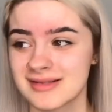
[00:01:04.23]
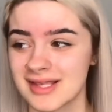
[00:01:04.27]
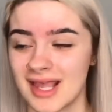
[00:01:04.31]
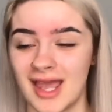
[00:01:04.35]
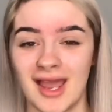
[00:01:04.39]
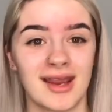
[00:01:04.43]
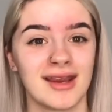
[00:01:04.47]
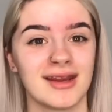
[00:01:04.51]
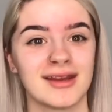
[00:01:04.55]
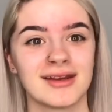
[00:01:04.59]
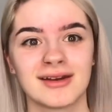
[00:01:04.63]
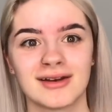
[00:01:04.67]
I was
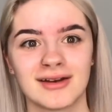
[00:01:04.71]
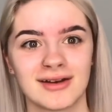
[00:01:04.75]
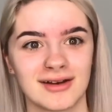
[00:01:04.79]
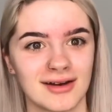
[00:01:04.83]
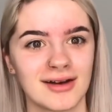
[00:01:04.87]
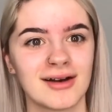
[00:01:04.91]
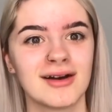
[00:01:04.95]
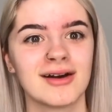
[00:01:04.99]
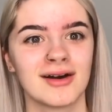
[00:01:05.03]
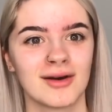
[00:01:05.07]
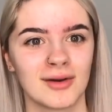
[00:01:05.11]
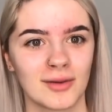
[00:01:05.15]
like,
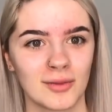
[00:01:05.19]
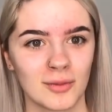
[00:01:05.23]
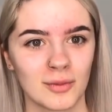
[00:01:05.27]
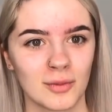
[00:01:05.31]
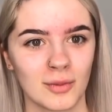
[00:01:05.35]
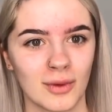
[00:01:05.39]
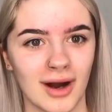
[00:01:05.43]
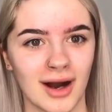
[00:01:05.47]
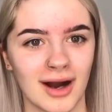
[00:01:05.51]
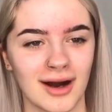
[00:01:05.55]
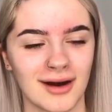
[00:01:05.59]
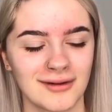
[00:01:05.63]

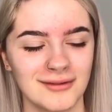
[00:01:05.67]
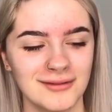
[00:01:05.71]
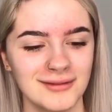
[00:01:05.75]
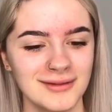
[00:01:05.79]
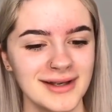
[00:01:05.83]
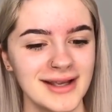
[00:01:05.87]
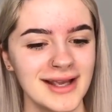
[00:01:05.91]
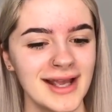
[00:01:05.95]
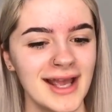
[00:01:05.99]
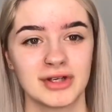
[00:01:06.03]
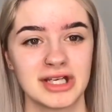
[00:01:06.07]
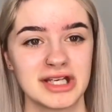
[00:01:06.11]
wow.
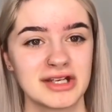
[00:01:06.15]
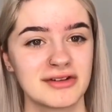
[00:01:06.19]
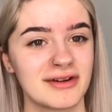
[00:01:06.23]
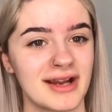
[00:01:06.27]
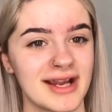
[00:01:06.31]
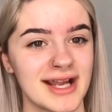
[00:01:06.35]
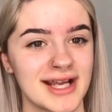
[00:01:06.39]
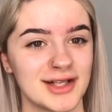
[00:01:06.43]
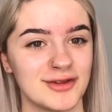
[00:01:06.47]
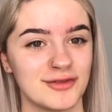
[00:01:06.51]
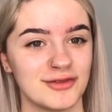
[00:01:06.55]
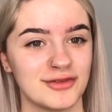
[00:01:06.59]

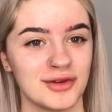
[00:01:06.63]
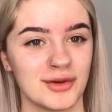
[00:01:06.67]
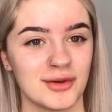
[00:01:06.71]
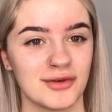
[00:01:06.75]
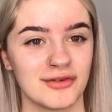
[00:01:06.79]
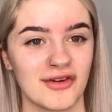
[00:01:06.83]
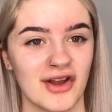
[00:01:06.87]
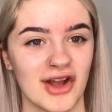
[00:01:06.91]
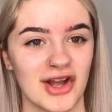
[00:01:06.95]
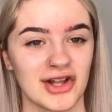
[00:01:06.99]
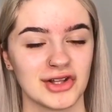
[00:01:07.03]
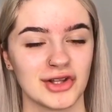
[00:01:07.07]
Recreated a
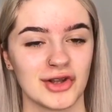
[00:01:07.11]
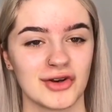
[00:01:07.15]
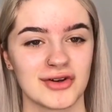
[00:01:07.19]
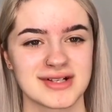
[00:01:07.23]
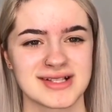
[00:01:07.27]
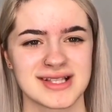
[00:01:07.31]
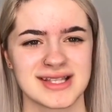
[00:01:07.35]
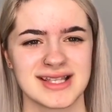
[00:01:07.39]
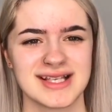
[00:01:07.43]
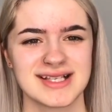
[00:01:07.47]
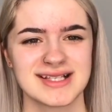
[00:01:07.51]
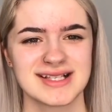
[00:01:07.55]
few of her
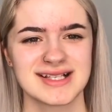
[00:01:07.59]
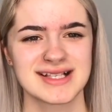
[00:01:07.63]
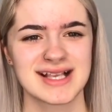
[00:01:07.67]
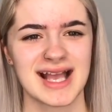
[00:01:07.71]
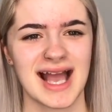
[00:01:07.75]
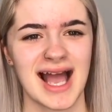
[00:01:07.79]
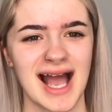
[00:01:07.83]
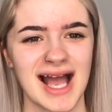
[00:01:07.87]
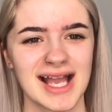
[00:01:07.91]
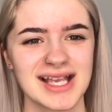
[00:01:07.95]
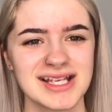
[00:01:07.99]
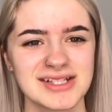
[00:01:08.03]
looks, and this is
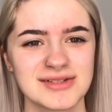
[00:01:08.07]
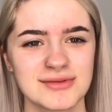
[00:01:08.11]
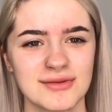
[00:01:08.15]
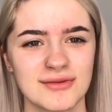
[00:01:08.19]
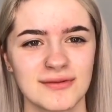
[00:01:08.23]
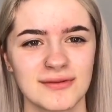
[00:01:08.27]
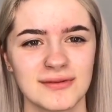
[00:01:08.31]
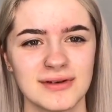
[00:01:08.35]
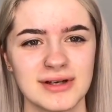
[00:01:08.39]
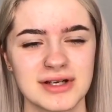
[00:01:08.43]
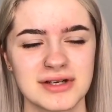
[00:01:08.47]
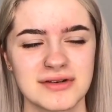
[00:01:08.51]
kind
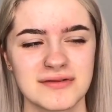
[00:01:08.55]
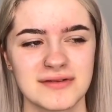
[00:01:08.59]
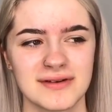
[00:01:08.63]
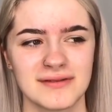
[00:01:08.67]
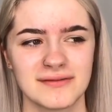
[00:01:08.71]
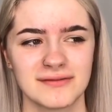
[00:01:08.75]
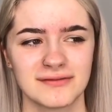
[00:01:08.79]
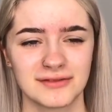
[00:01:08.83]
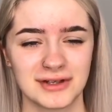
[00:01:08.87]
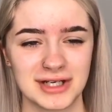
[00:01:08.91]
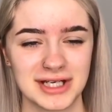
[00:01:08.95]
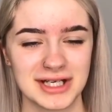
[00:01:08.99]
of
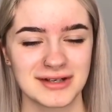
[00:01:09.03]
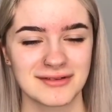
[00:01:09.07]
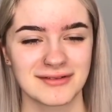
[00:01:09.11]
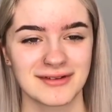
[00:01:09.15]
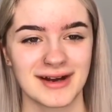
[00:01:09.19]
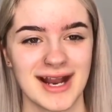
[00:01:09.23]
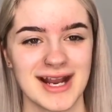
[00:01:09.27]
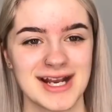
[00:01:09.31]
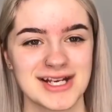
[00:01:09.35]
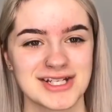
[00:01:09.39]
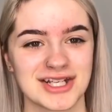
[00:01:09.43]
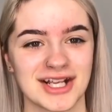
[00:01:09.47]

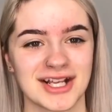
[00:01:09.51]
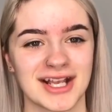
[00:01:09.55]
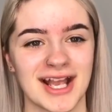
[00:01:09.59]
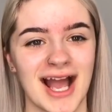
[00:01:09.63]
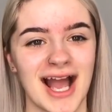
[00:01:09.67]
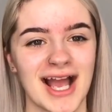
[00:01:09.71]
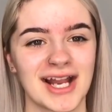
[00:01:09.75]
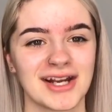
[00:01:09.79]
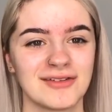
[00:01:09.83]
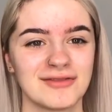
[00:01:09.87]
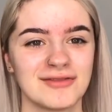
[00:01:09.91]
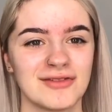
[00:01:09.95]
recreation,
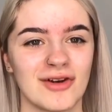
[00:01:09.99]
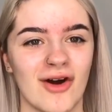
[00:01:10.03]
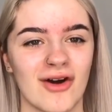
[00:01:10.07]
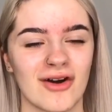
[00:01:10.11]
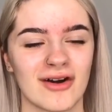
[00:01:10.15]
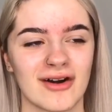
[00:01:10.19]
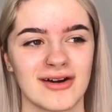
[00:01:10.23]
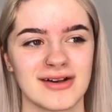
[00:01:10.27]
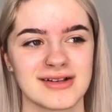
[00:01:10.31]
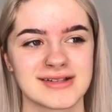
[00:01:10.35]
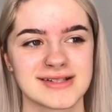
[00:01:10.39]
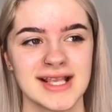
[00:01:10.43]
kind of
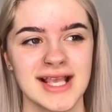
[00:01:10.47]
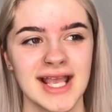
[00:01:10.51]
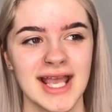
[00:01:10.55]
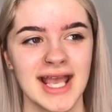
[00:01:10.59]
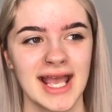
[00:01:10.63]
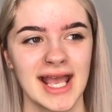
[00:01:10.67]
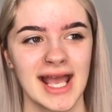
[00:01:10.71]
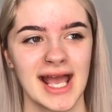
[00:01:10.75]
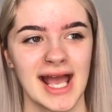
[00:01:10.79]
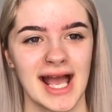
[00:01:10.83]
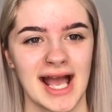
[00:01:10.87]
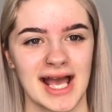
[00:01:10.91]
not, because
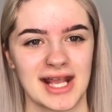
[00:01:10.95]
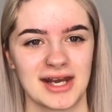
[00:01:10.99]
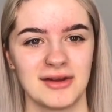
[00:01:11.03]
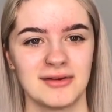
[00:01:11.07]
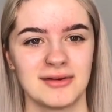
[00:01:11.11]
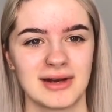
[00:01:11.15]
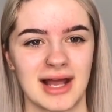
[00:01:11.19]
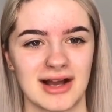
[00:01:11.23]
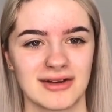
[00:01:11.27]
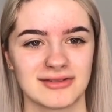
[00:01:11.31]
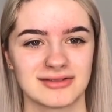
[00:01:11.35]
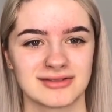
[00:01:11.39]
I
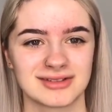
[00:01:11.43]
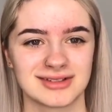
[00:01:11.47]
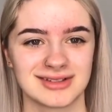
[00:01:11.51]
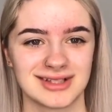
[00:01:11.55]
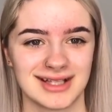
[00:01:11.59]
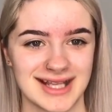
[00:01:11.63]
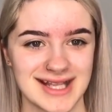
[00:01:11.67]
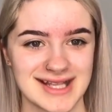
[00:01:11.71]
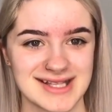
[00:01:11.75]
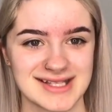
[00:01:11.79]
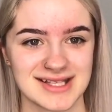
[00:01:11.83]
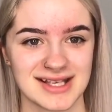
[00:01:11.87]
don't have
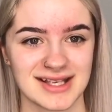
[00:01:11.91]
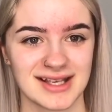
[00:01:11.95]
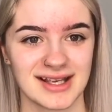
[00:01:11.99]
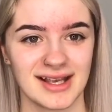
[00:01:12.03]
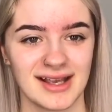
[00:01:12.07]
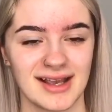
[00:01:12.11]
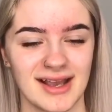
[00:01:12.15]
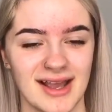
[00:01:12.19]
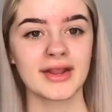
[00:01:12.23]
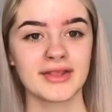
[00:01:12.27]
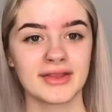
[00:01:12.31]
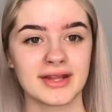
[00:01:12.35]

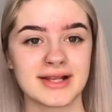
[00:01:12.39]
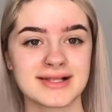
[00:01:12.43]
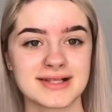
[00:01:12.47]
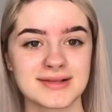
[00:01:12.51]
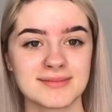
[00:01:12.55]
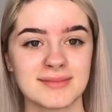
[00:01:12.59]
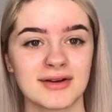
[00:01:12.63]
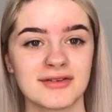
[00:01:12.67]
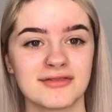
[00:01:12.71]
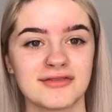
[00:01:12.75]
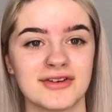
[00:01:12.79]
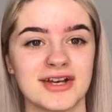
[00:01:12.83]
glitter.
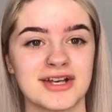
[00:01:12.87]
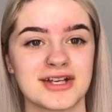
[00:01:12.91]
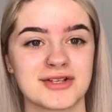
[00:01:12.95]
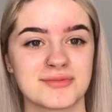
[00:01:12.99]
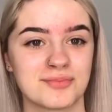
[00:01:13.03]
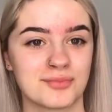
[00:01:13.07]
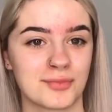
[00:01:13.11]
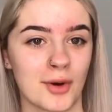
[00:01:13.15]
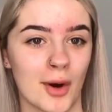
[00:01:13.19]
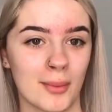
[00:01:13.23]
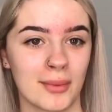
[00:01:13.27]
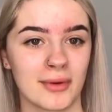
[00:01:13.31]
This is my
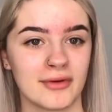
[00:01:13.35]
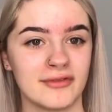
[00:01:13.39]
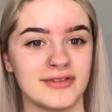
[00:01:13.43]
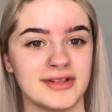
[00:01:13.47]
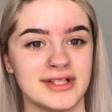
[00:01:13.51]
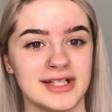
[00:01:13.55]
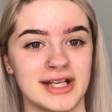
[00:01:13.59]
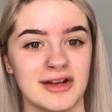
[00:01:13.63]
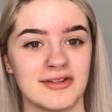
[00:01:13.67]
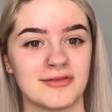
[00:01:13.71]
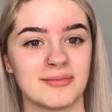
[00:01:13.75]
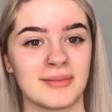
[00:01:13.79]
first proper
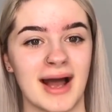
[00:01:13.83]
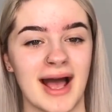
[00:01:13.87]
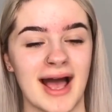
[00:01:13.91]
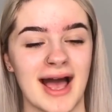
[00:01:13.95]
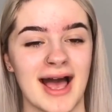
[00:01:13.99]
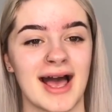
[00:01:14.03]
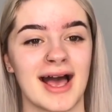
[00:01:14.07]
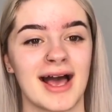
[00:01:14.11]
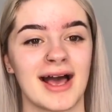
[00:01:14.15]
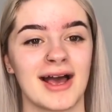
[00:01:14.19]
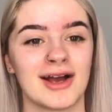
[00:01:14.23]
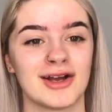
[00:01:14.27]
video of my
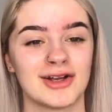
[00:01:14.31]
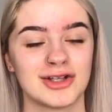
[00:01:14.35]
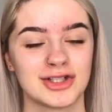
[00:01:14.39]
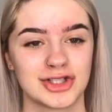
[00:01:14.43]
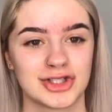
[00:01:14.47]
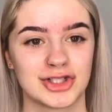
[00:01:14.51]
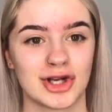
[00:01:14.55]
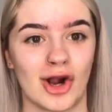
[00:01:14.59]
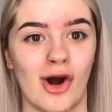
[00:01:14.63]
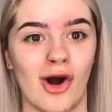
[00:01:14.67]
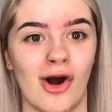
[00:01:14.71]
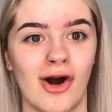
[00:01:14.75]
hair
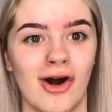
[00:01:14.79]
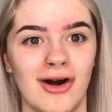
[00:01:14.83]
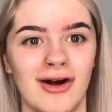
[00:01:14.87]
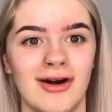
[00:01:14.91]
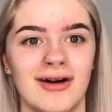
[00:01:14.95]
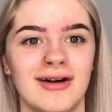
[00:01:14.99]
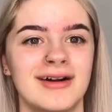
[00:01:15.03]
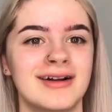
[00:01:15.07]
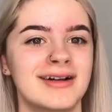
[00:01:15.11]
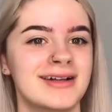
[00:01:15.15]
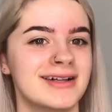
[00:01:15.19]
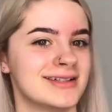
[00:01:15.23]

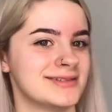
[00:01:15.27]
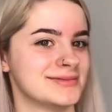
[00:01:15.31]
short.